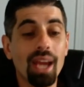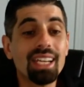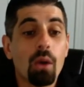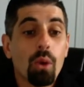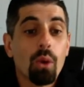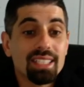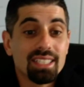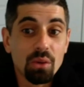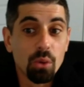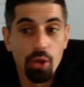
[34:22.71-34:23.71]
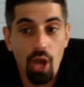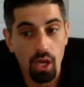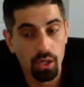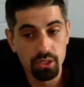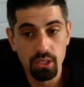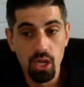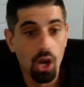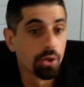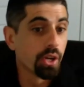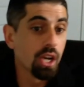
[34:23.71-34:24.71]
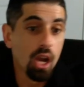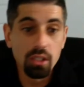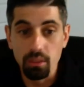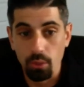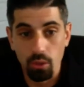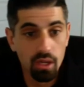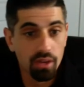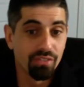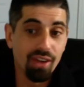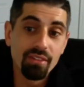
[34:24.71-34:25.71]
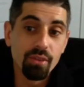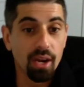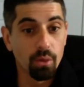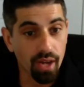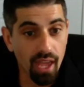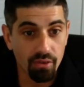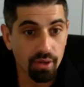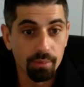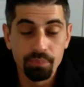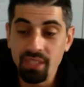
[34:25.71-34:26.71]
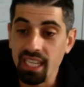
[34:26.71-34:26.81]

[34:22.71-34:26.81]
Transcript: Right now, we're at zero dollars, under deductible, five grand, whatever.